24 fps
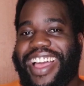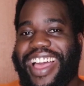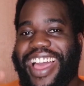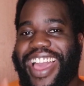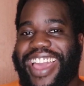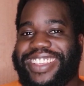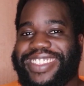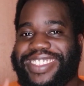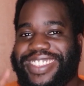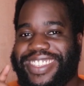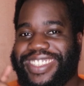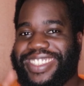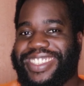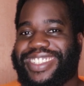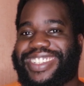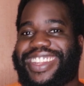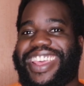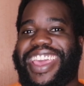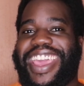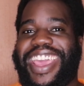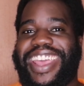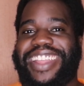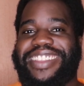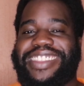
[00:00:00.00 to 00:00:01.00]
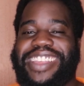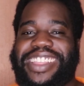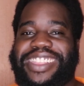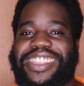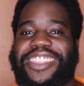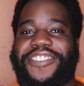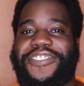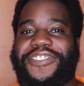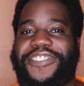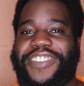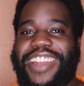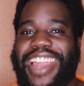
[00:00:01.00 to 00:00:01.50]
I sustain that
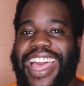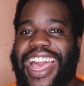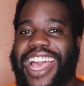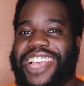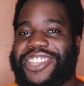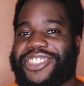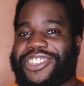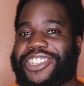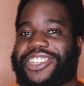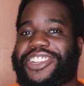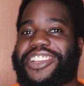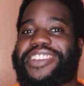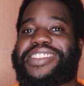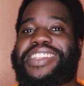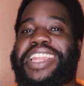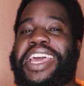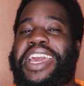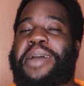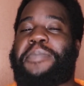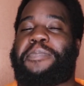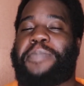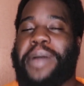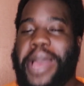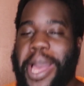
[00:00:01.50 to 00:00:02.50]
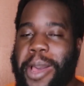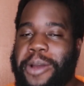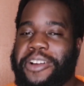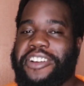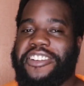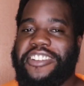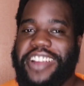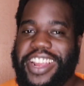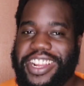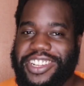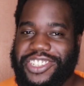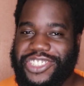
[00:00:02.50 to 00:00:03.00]
the Flash looks like a Power
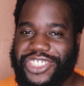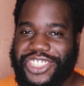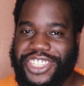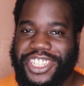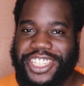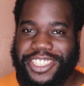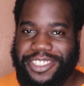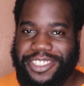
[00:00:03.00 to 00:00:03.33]
Ranger.